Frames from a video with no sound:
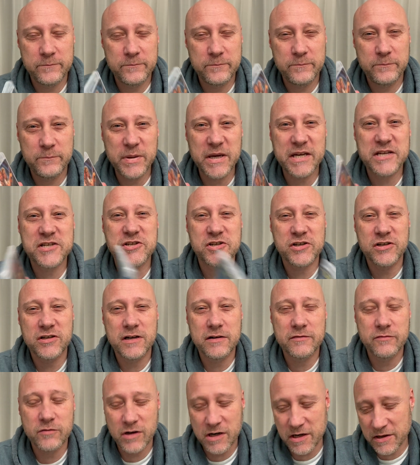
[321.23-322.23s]
picture
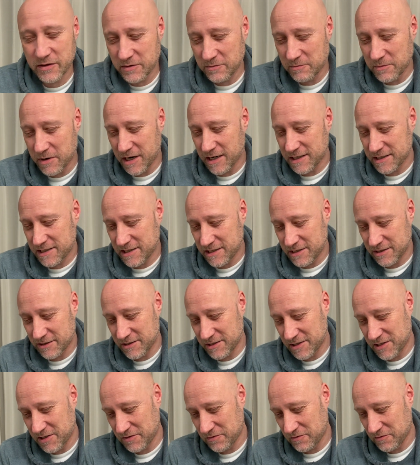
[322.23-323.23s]
of one of the
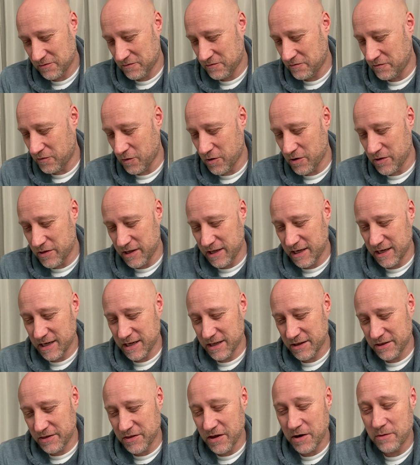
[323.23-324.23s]
monsters for
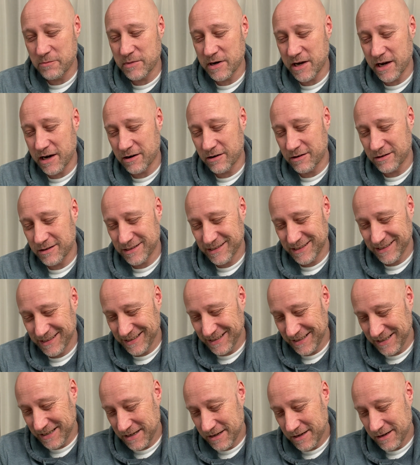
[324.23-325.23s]
the thumbnail
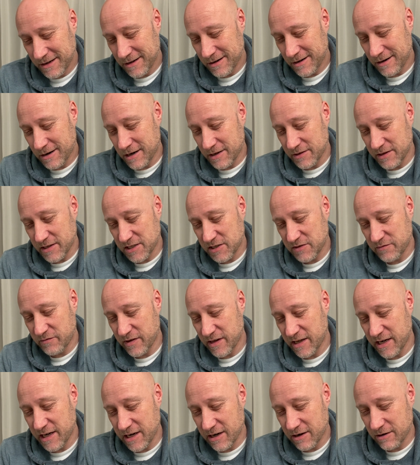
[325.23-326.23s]
on this
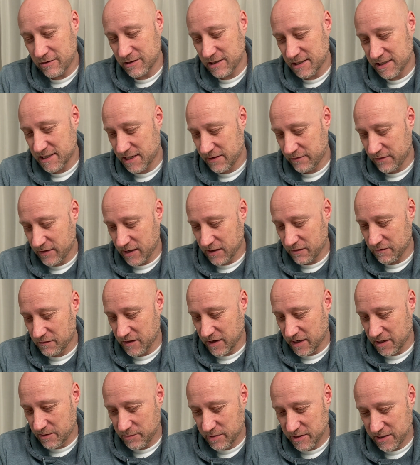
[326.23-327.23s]
video. Let's see if I can
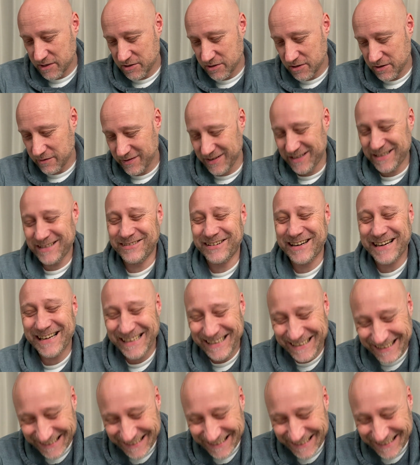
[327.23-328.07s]
find a picture of it. Right,